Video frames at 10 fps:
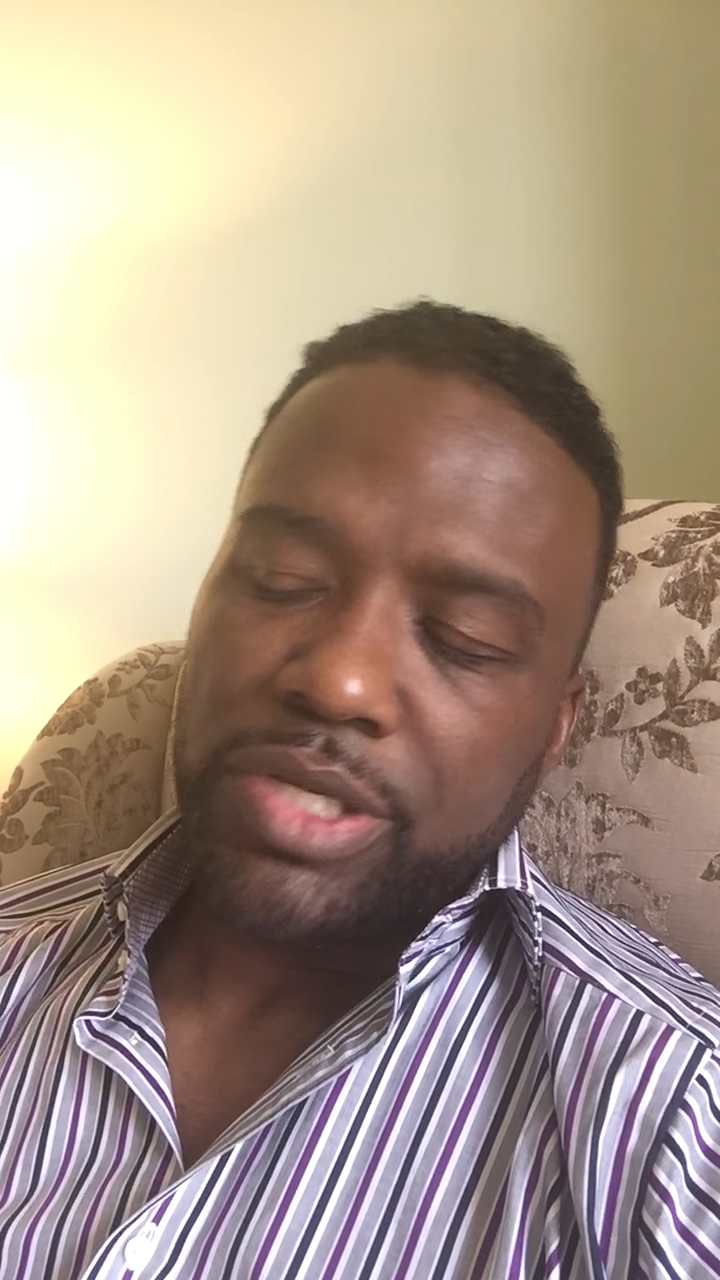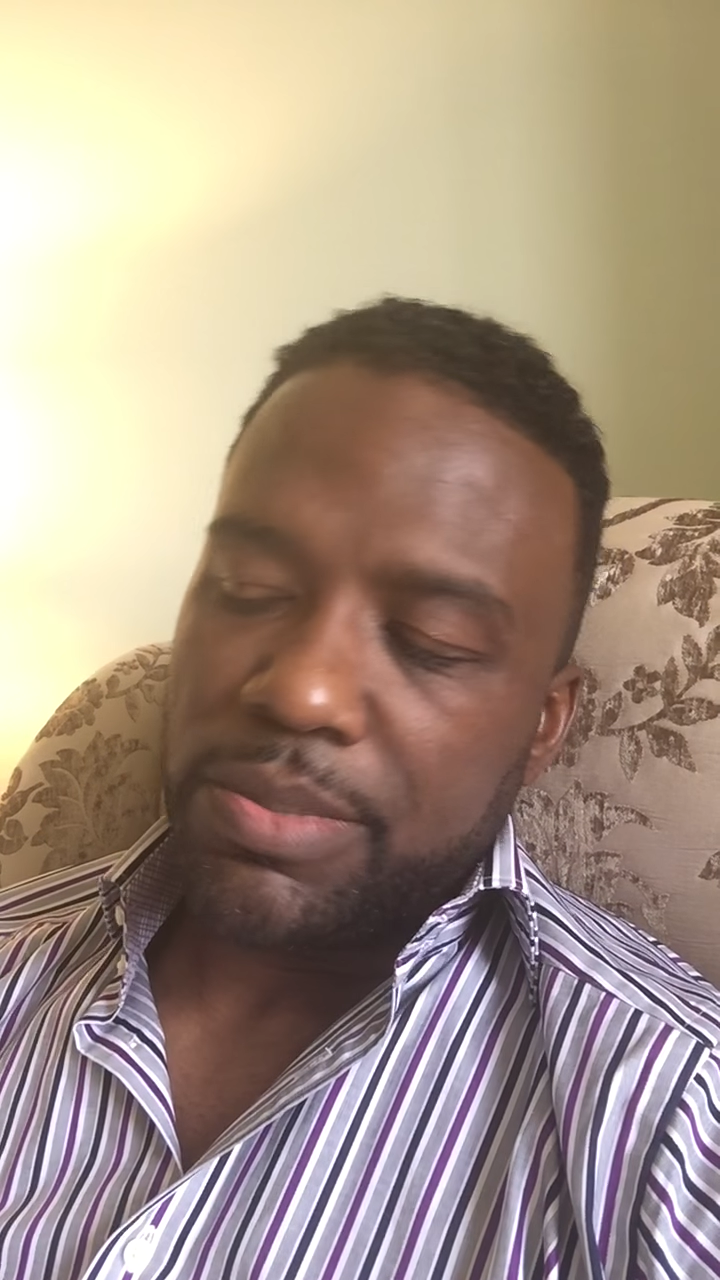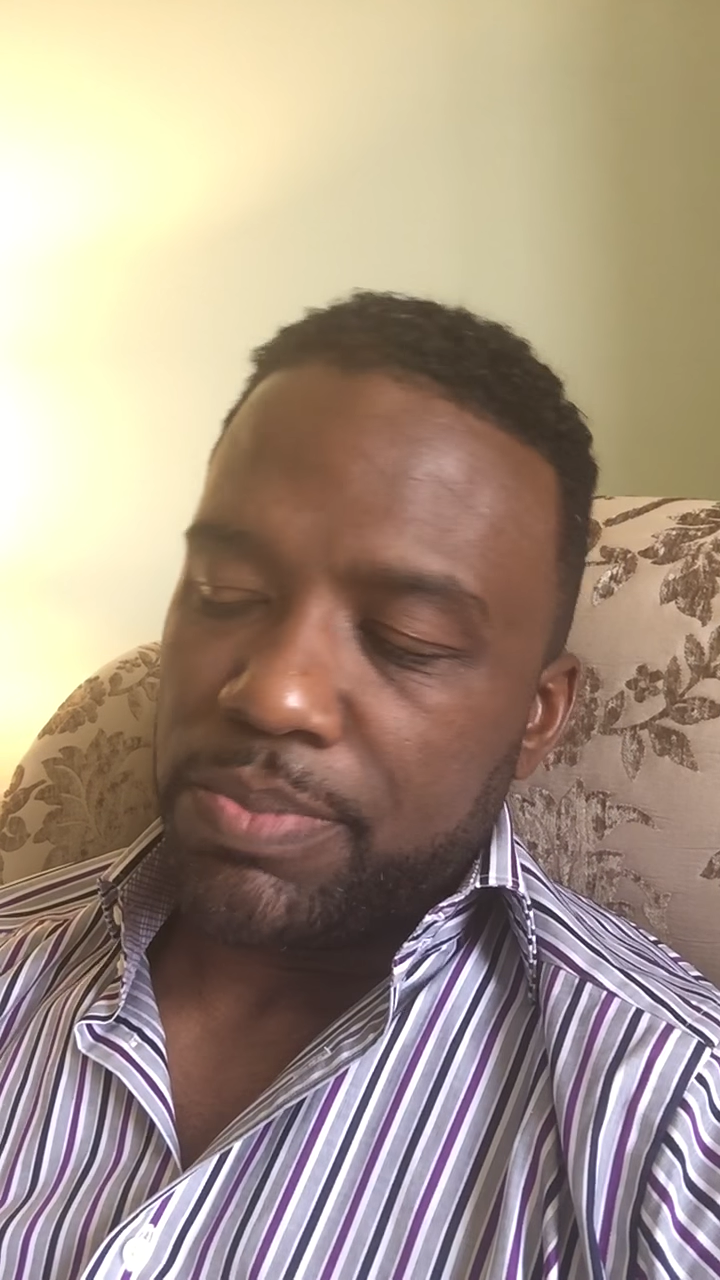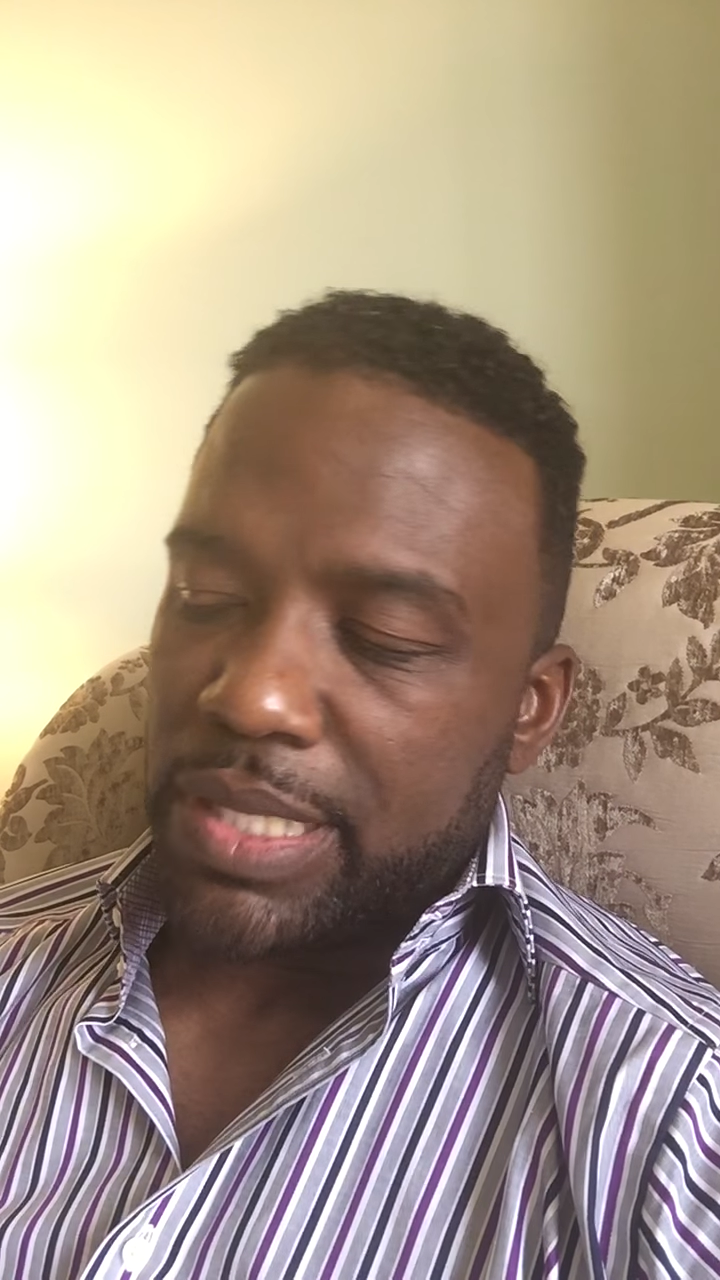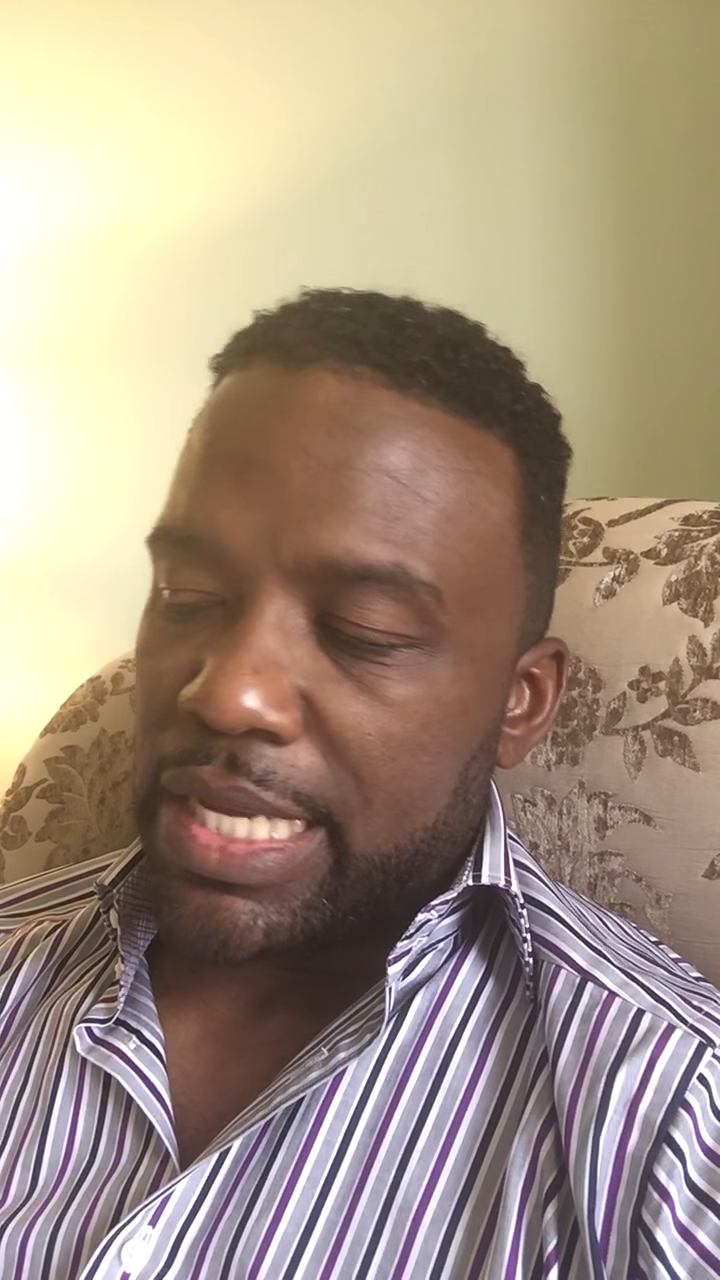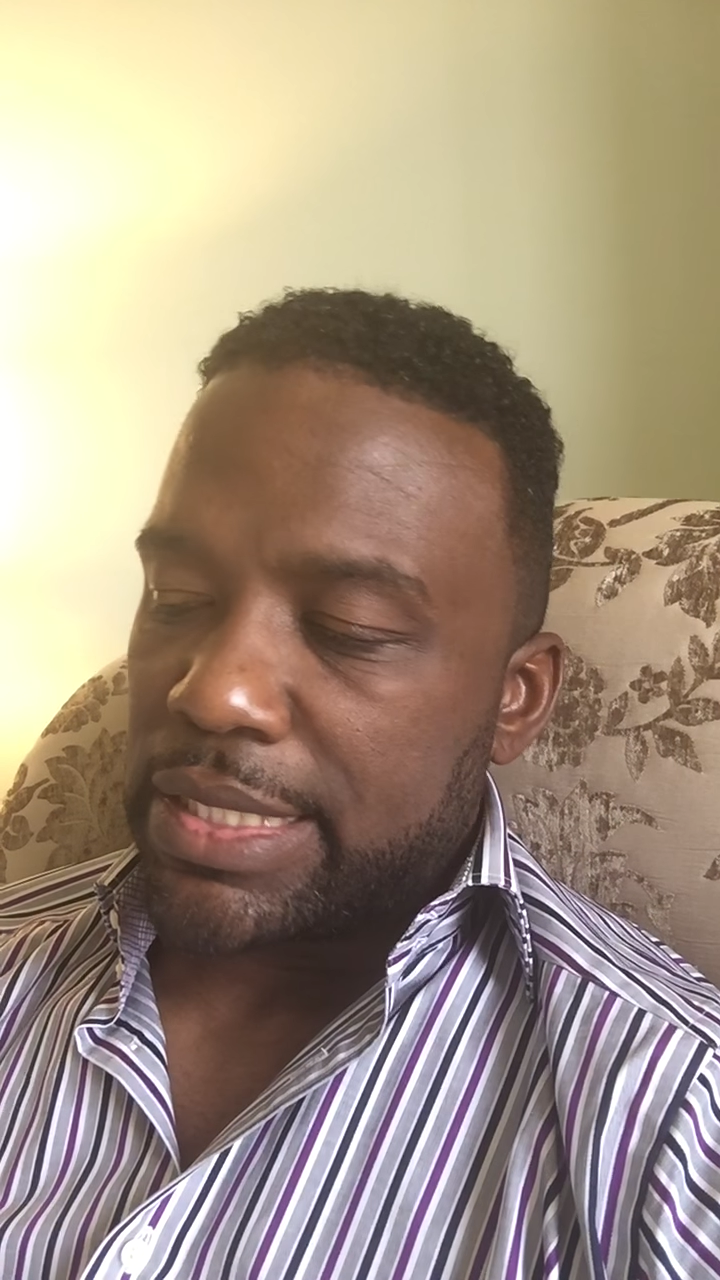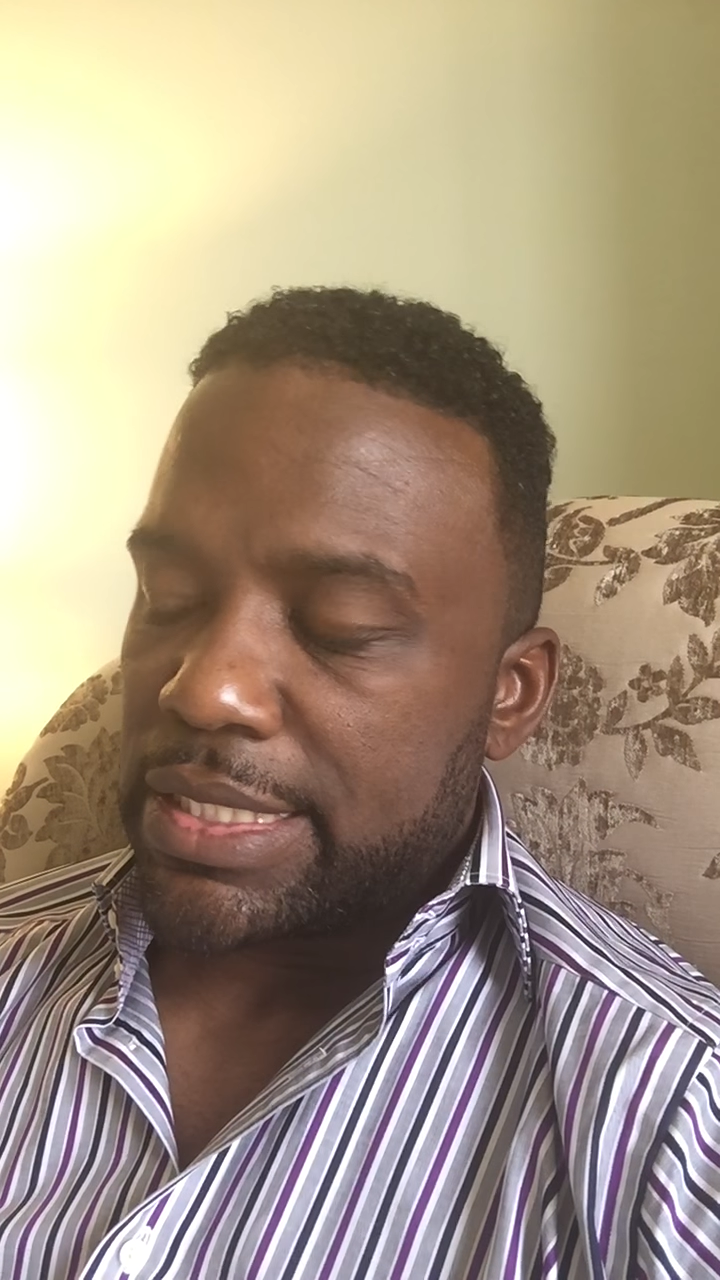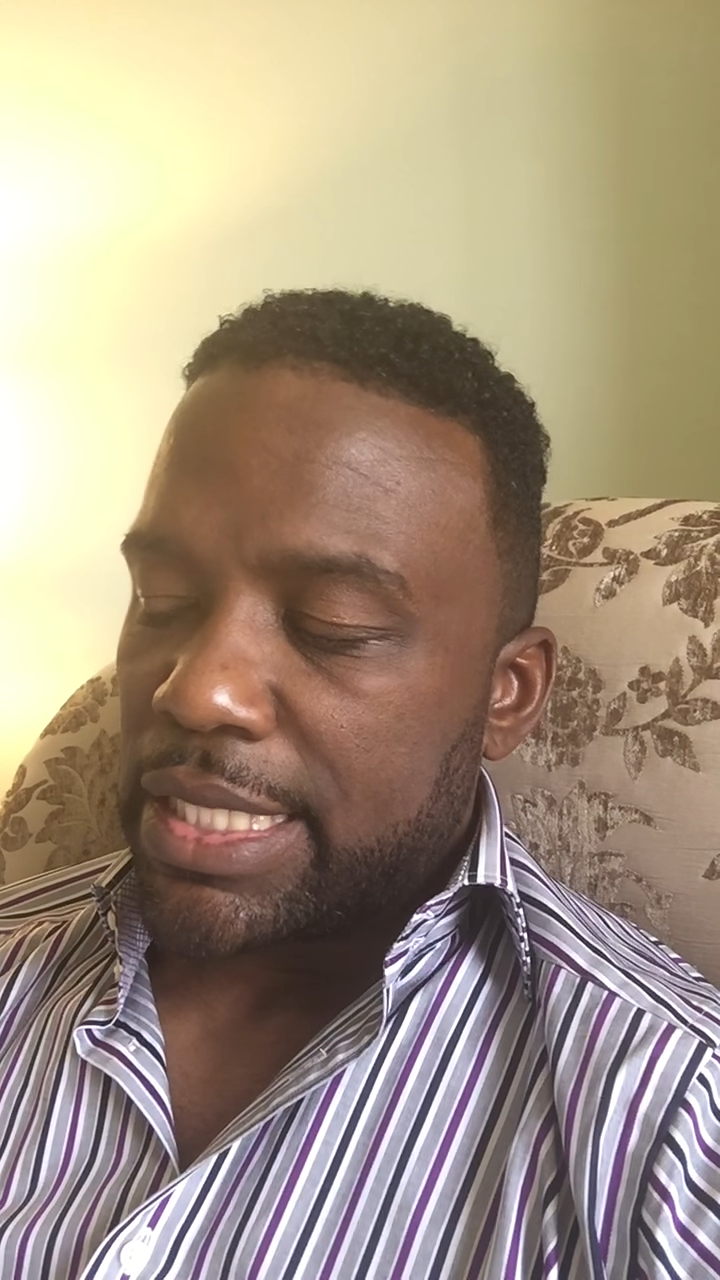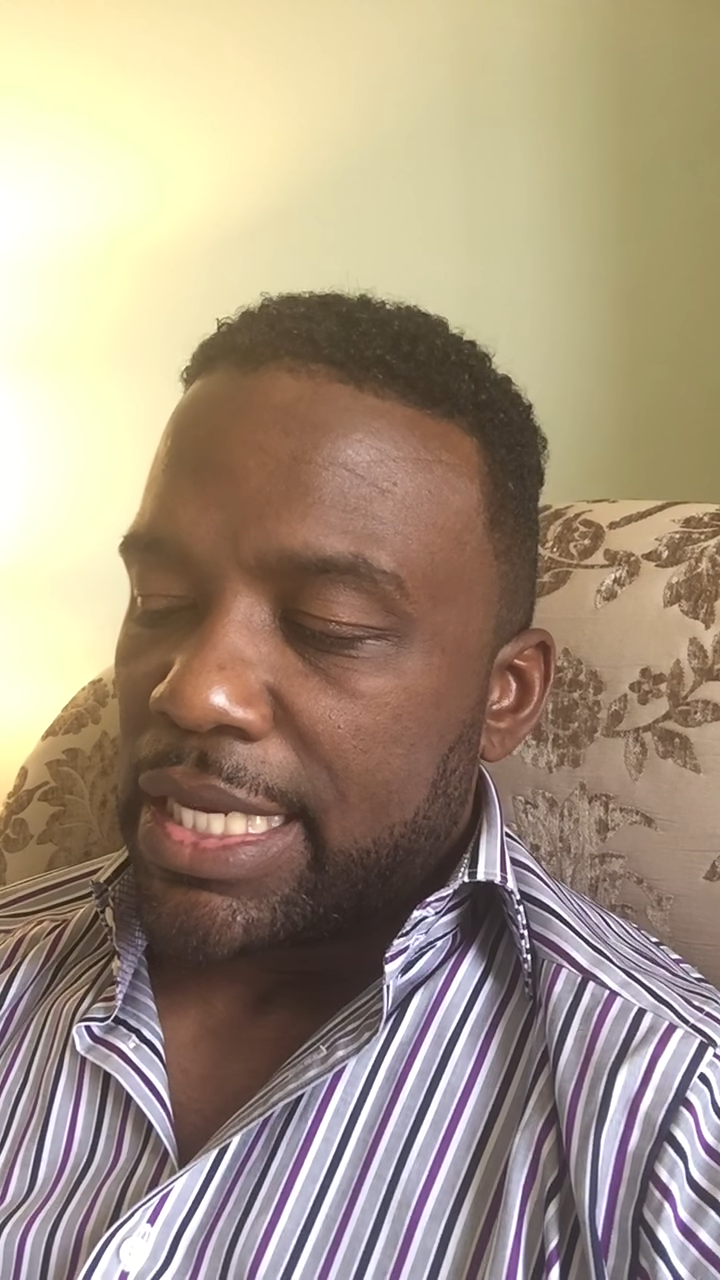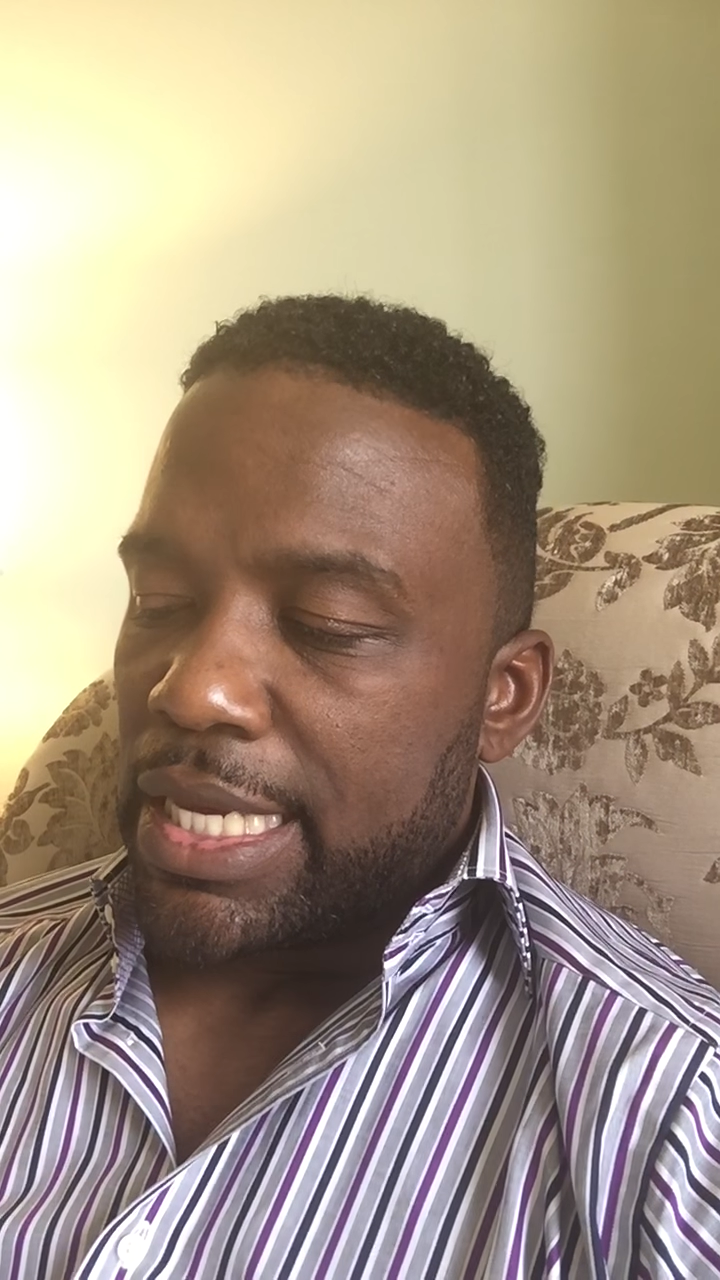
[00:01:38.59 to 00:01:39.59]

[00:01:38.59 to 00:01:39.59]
implants,